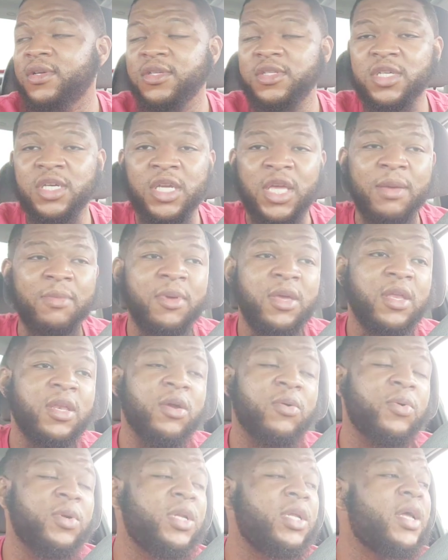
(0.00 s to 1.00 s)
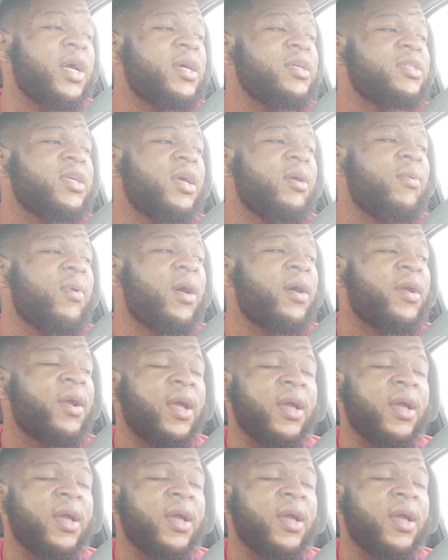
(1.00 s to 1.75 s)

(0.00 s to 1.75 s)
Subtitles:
Shit, get me in there with Deontay Wilder.